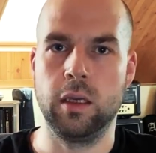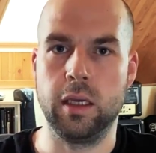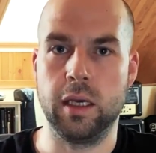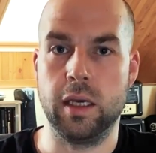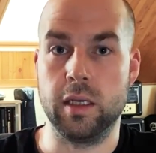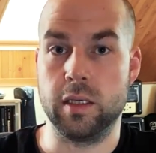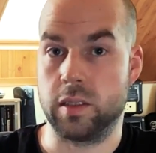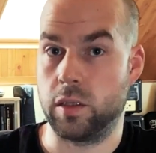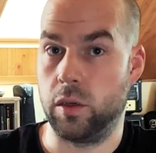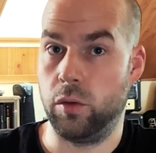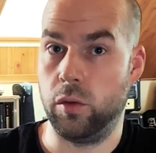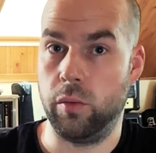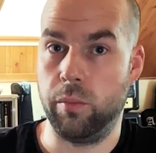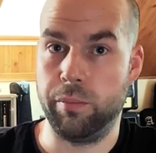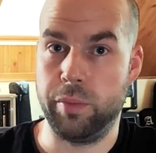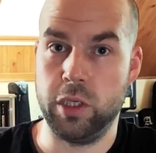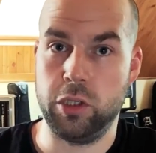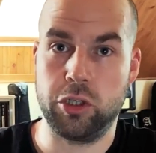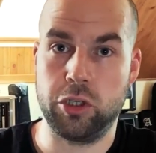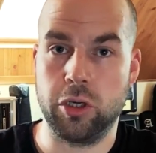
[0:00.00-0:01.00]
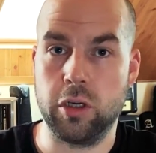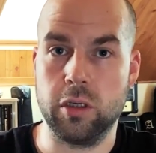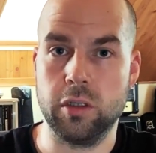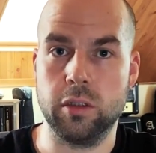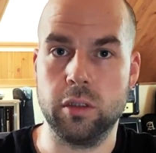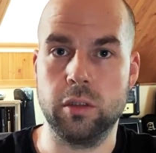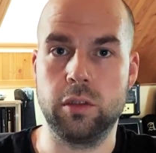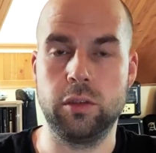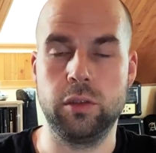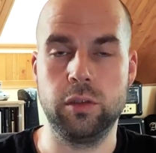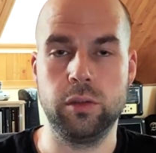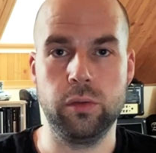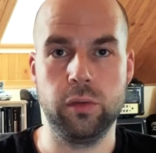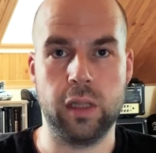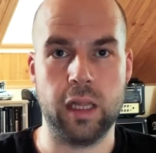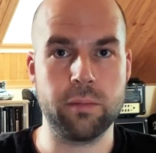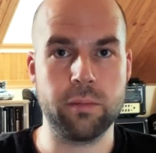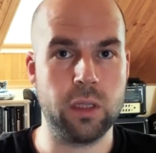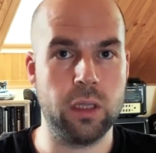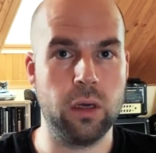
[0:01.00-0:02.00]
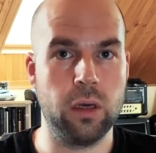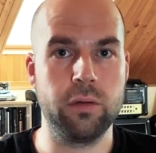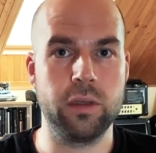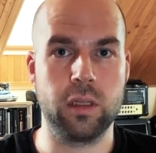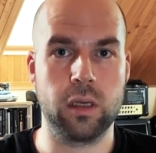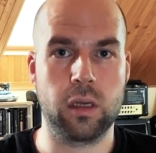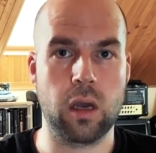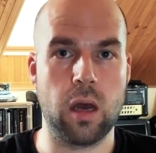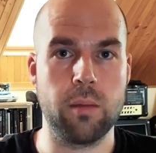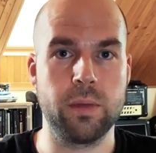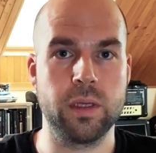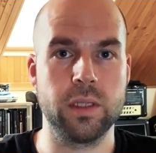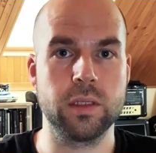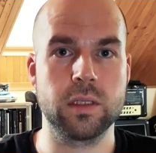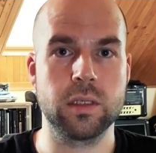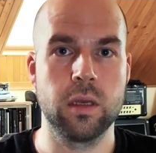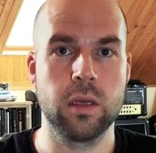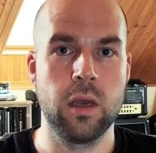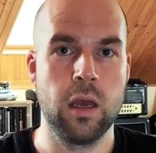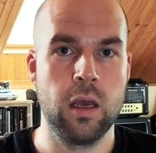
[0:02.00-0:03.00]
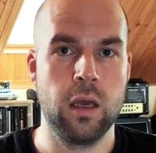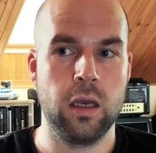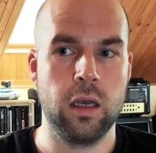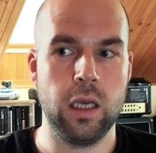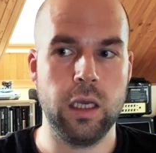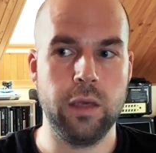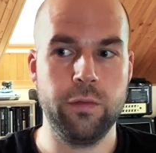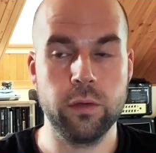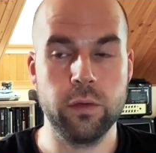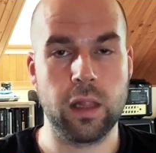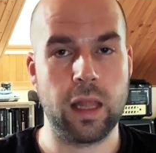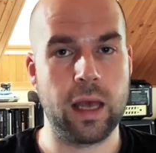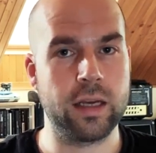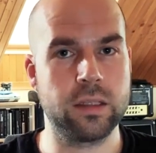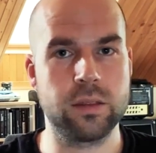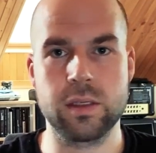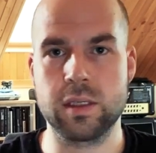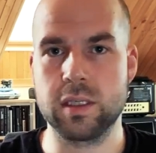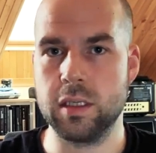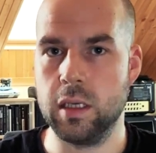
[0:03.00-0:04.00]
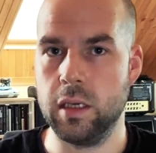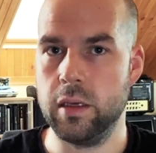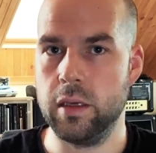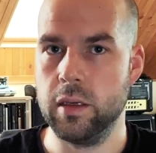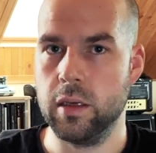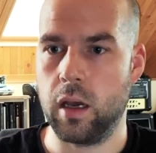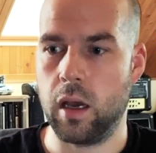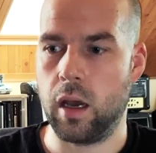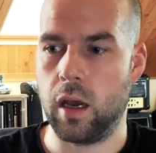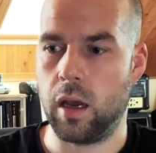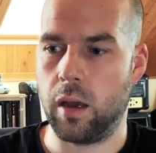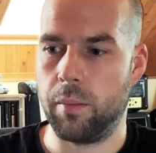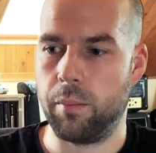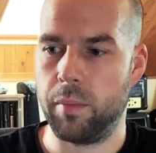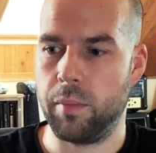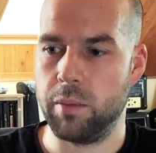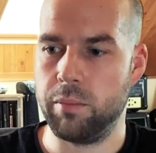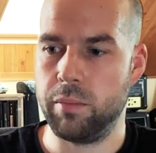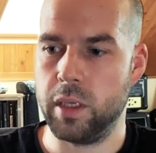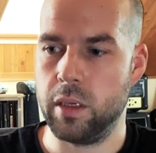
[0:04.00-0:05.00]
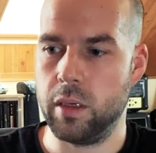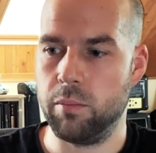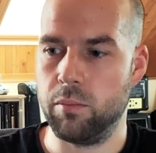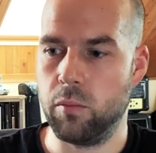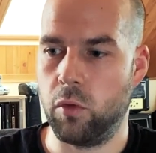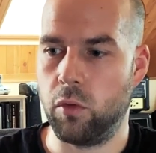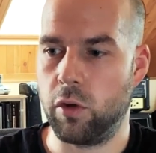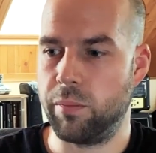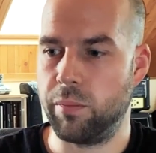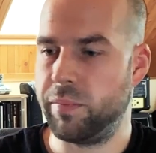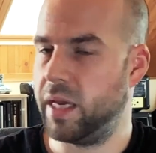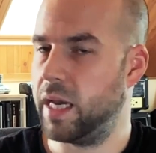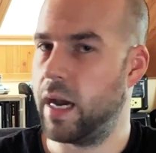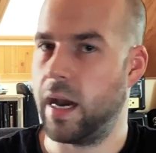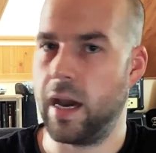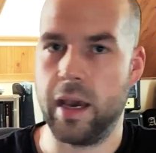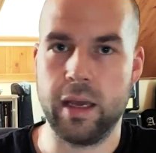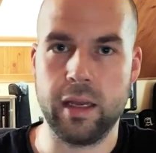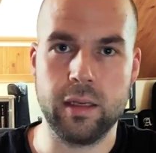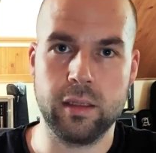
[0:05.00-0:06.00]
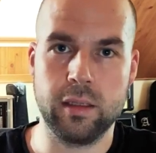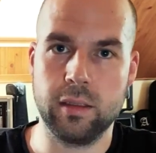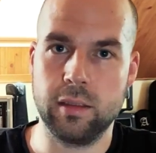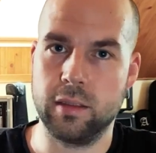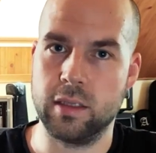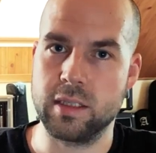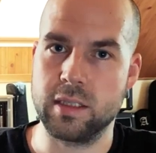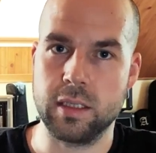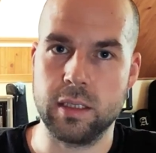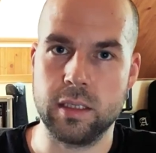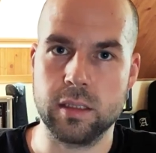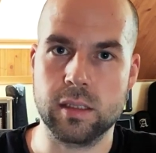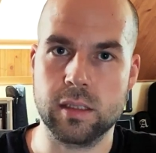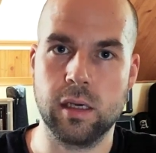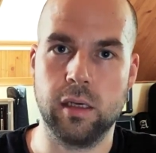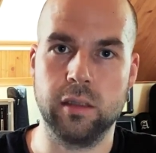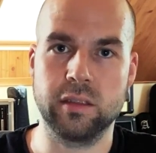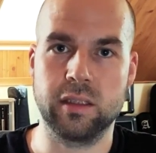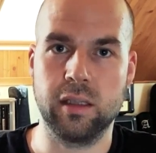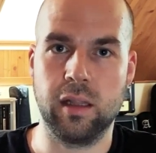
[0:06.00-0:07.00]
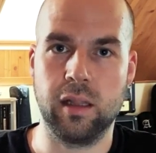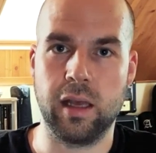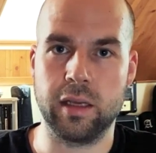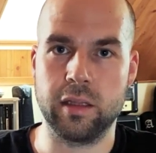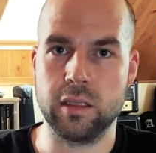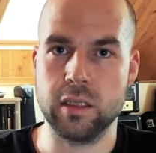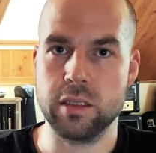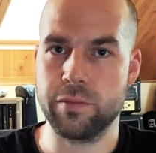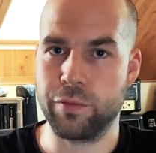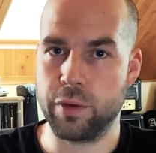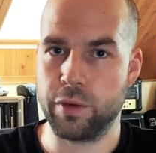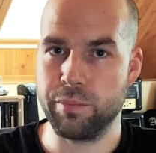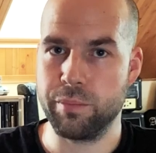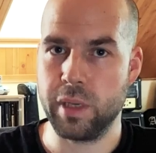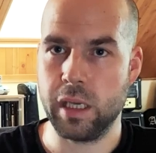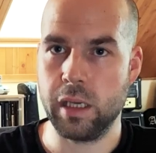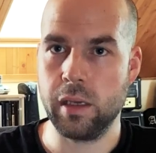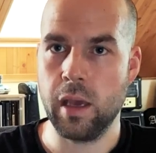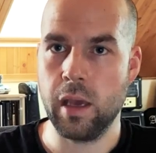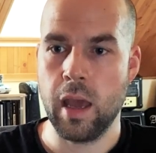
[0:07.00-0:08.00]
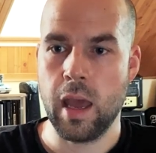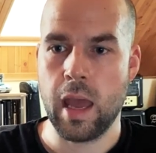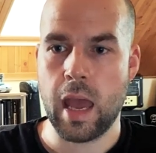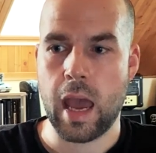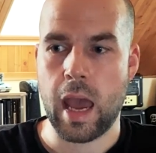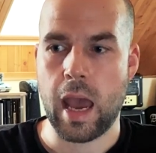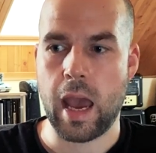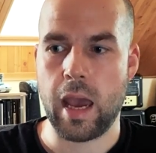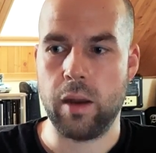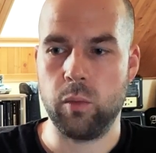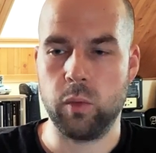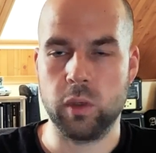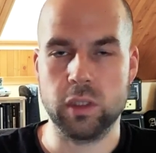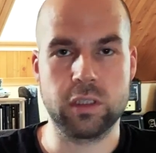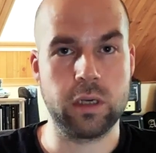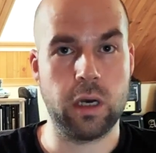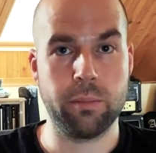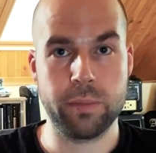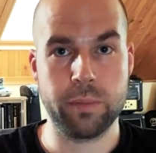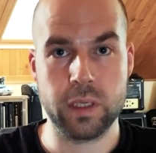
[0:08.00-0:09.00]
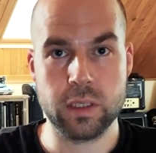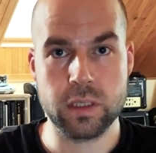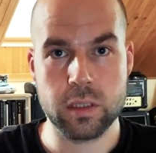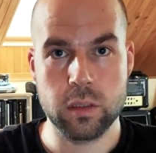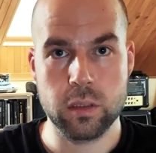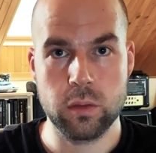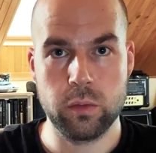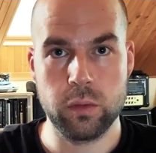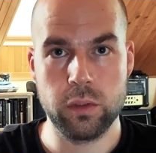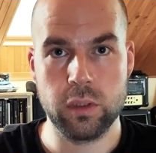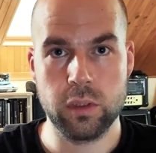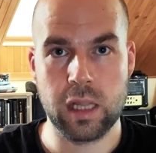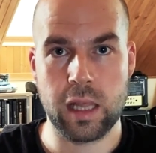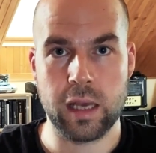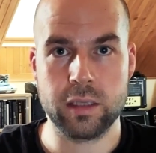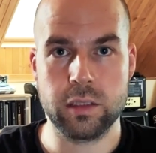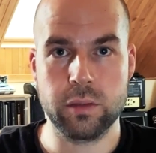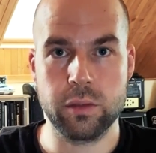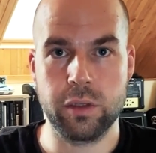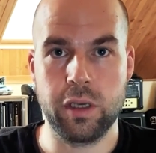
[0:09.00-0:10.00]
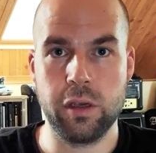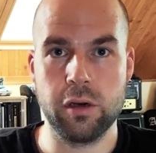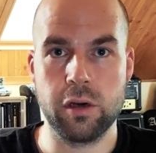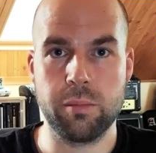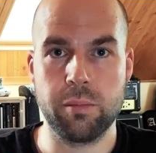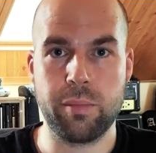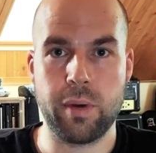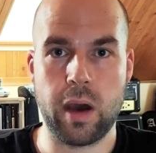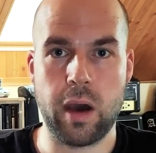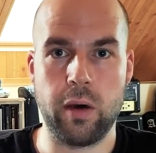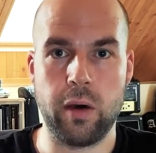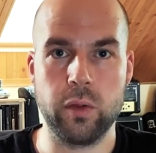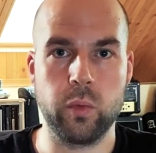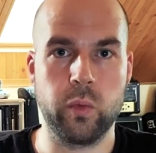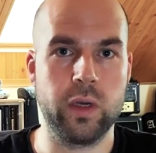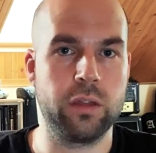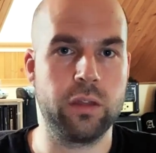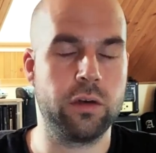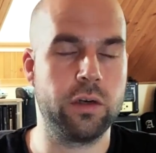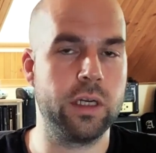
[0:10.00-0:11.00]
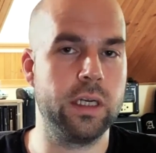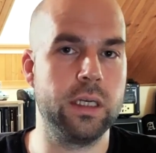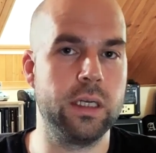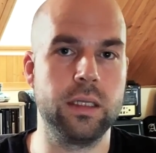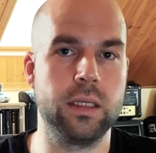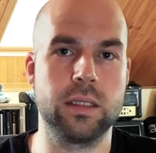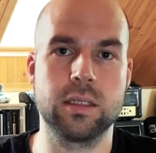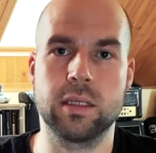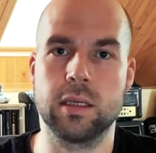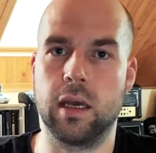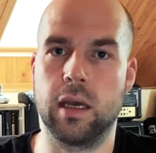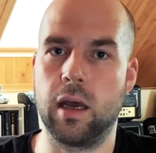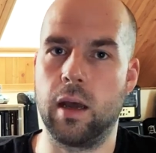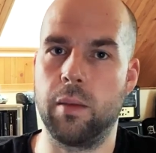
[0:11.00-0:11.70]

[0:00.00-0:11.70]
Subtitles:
Yeah, so be sure to let me know in the comments if you'd like to see maybe more behind the scenes content like this from me, and what topics would you like to hear about, whether it's